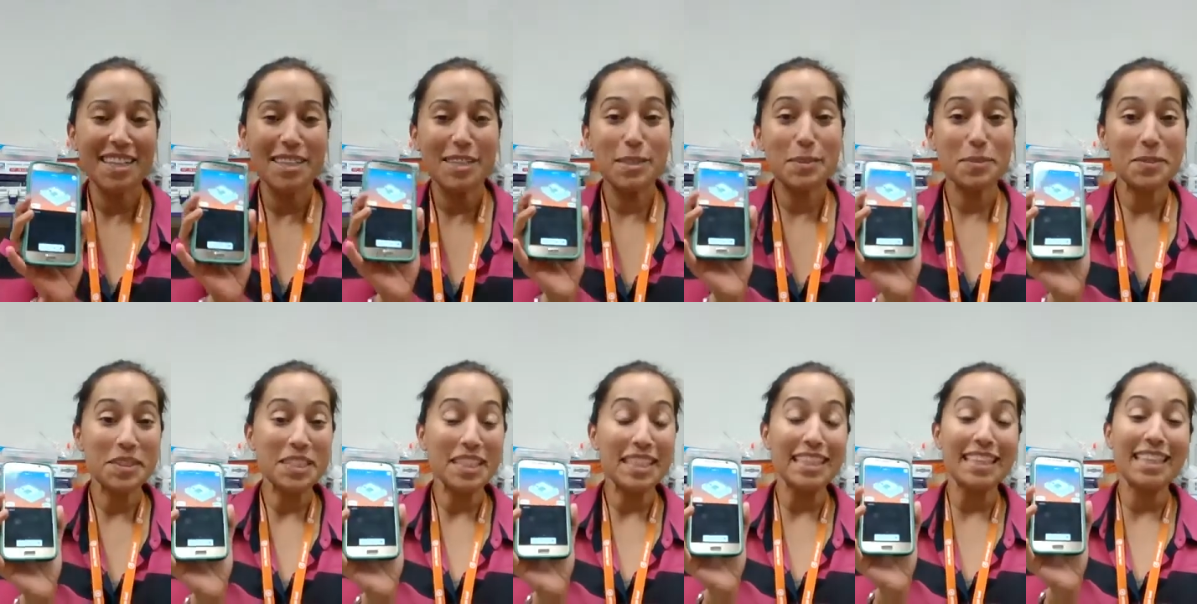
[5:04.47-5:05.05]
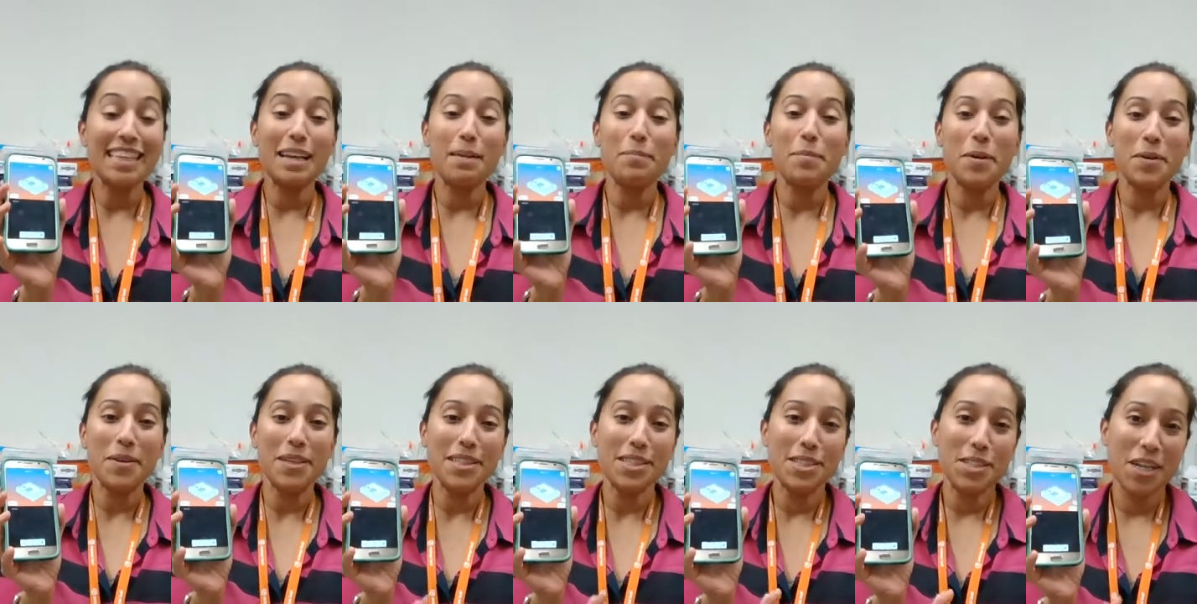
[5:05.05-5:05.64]
It's really neat. I'm
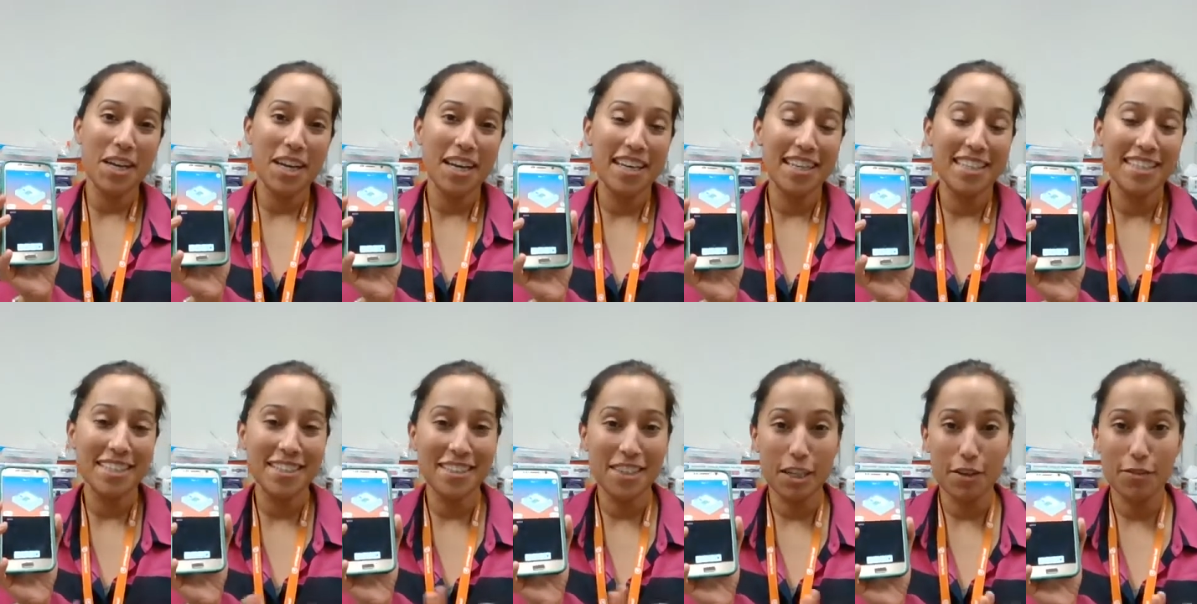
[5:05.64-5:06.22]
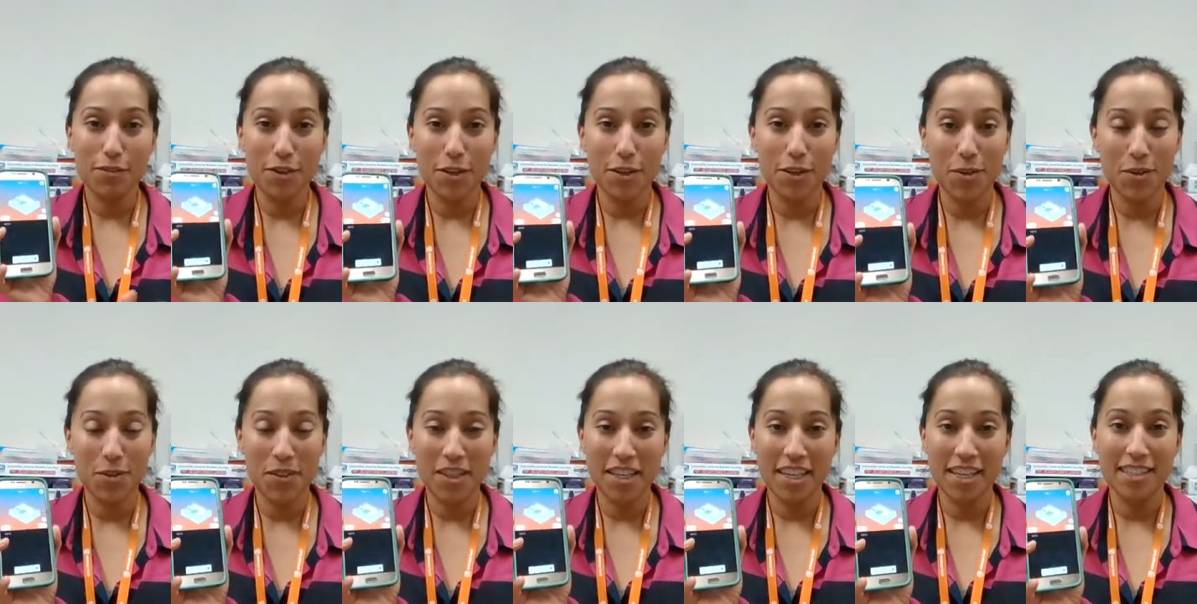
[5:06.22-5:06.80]
always trying to look for
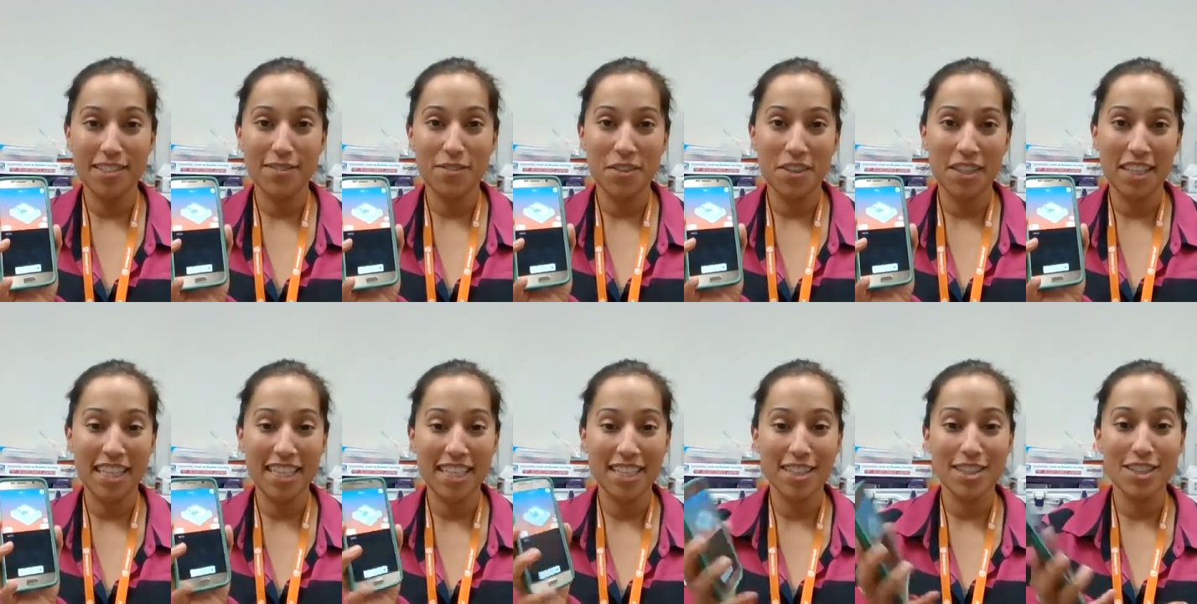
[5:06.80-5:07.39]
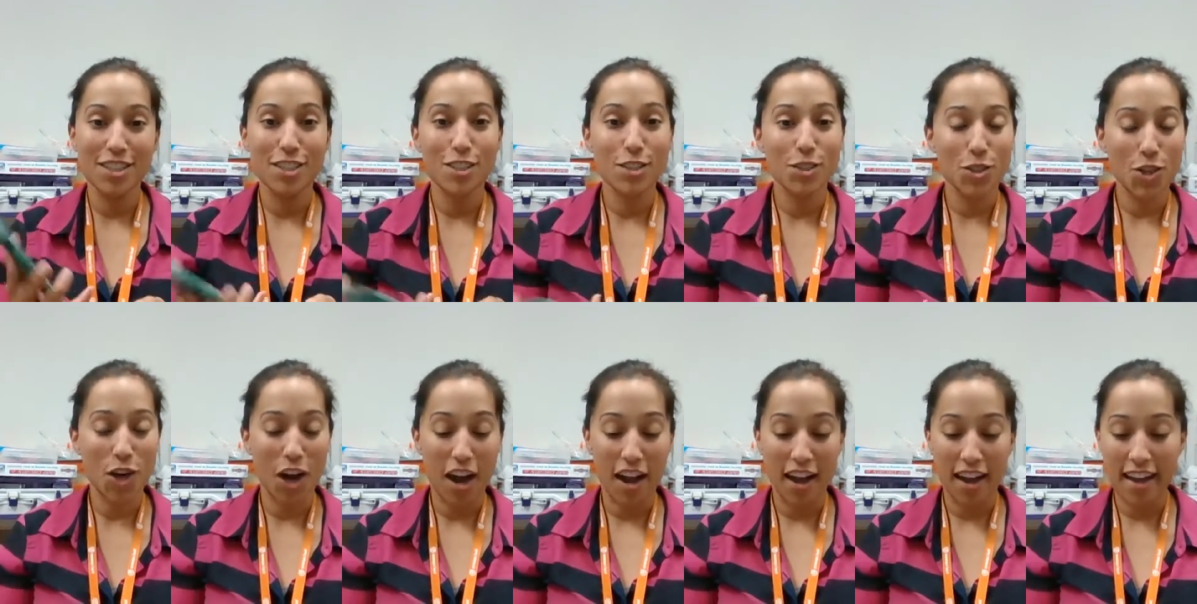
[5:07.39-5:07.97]
new things for the kids to
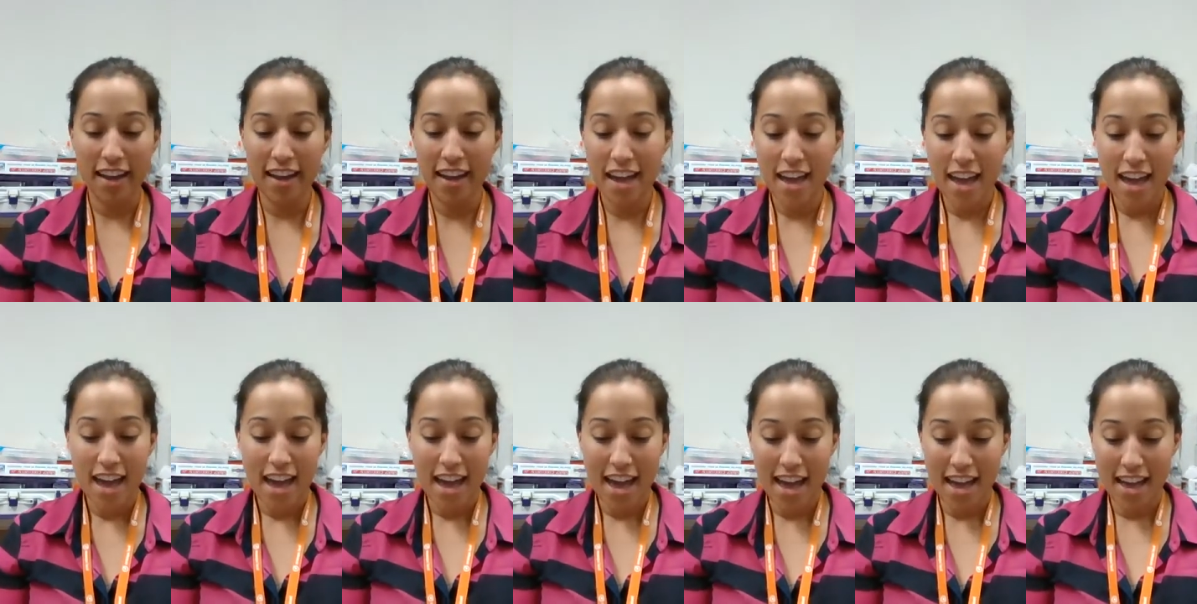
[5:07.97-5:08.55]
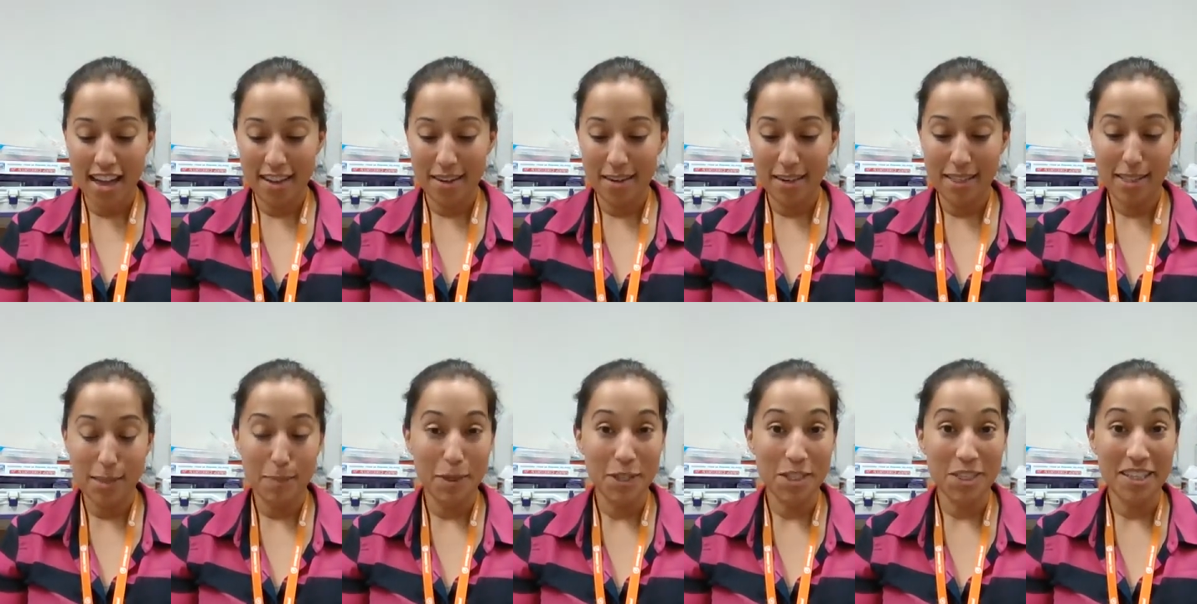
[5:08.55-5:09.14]
try, and
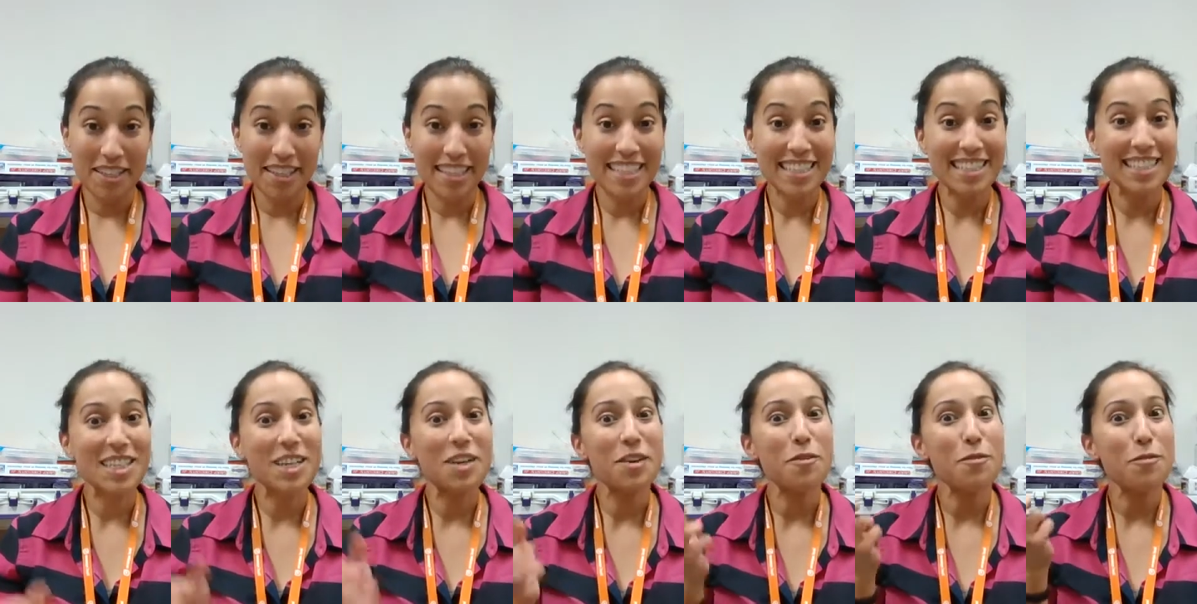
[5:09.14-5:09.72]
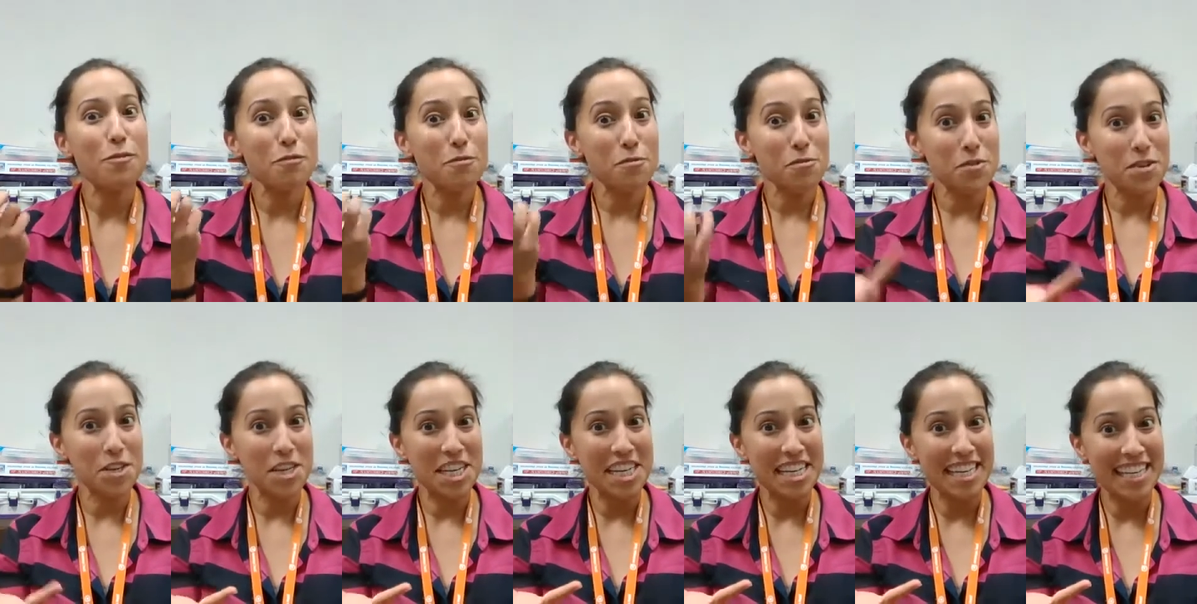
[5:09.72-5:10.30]
especially things that are
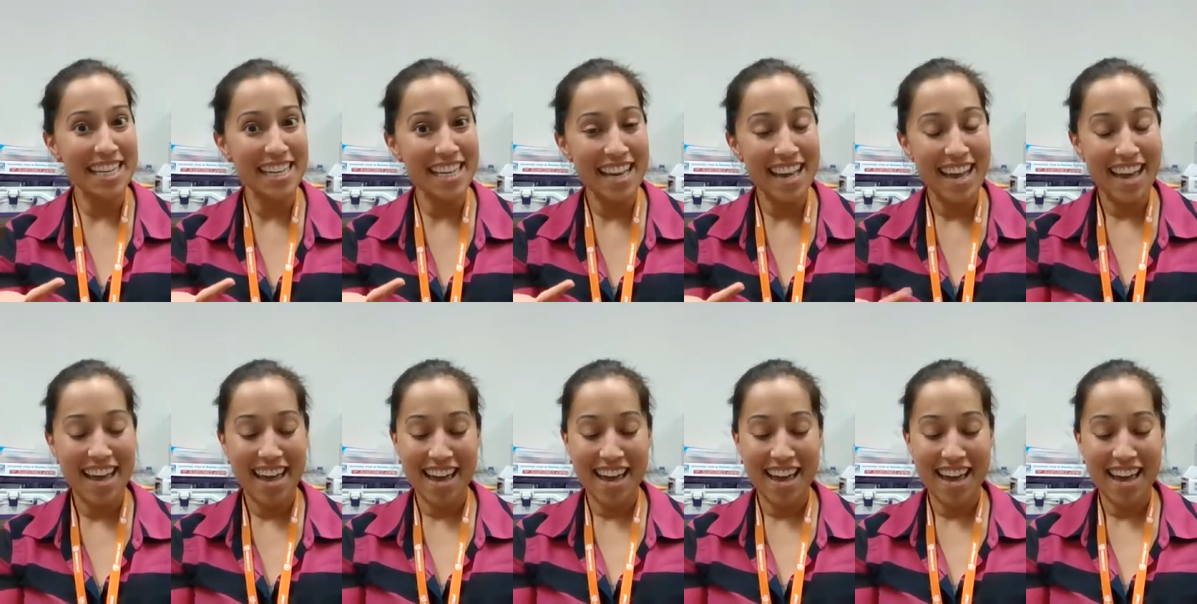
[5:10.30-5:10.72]
free.